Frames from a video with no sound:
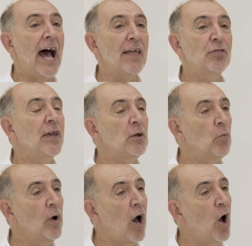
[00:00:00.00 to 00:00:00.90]
I think
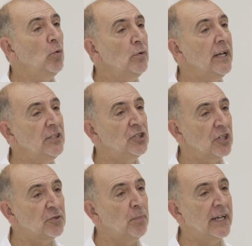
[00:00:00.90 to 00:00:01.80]
we're only
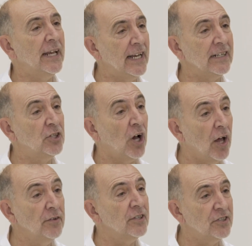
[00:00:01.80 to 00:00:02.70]
just beginning to
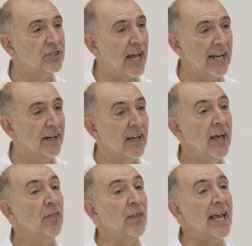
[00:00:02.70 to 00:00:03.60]
understand
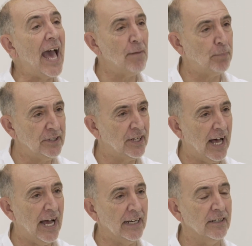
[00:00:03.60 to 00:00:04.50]
the
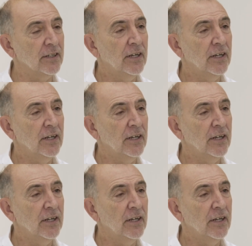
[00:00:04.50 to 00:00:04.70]
appetite